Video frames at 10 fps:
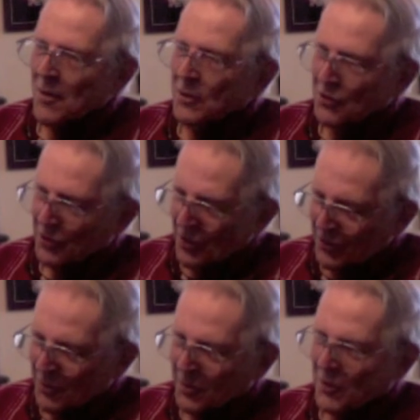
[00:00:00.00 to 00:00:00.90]
which is
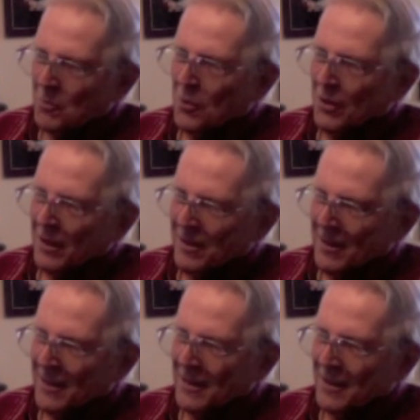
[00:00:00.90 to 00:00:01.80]
also a good book, I
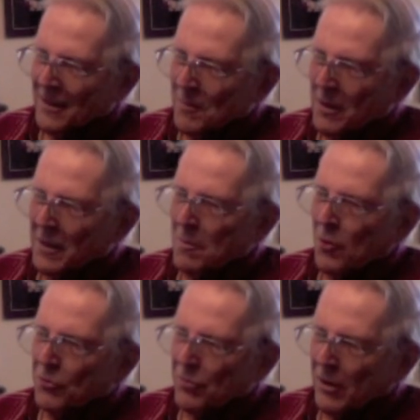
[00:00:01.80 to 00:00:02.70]
think. But they're
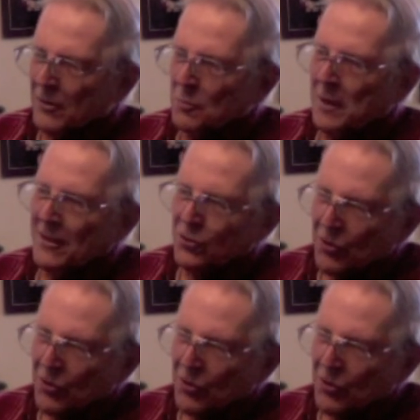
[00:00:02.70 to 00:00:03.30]
both thrillers, page